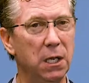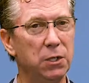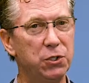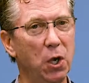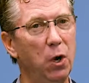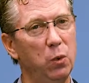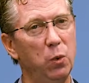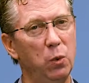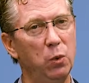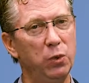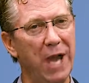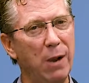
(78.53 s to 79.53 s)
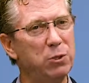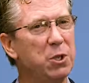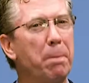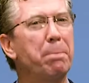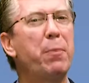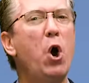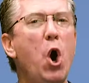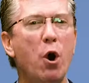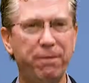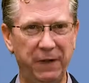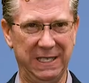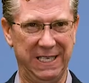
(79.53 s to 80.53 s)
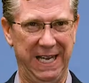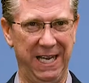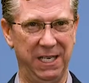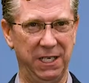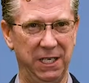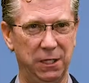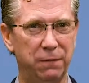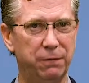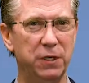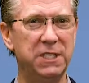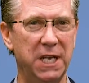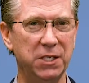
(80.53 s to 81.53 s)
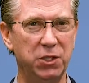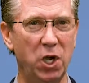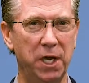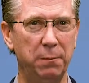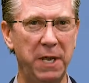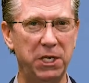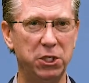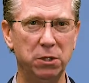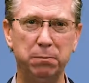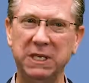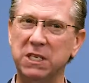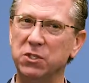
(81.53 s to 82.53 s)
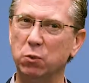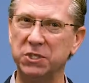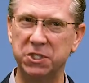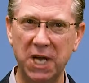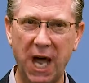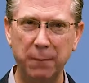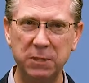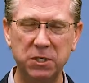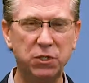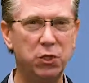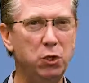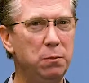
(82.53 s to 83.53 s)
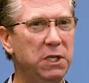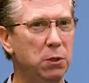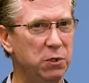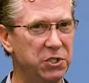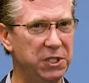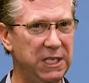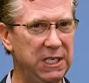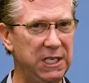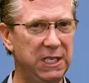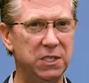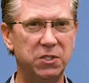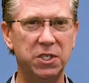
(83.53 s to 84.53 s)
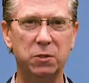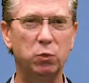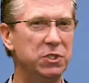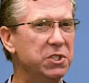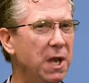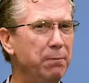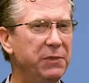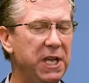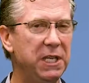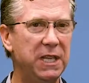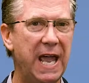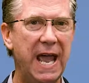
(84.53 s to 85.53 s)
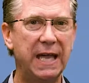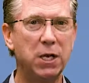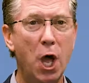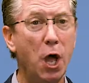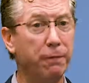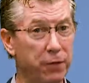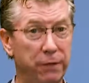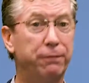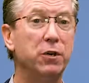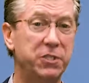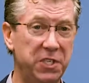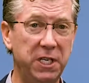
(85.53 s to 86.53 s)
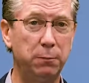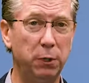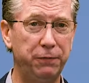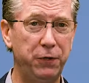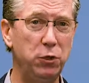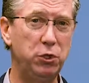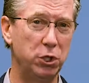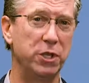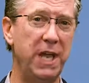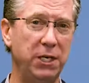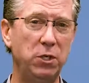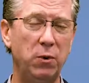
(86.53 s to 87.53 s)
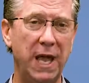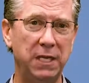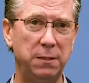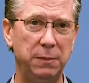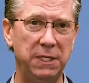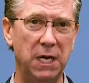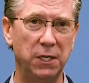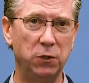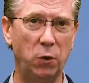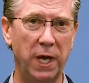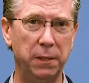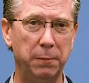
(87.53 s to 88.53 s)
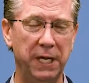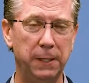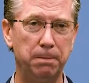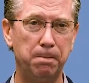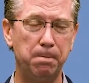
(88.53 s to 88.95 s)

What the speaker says: So that was a perfect candidate for test automation because it was time consuming, it was tedious, it was something that for the foreseeable future they knew had to be done quite a bit.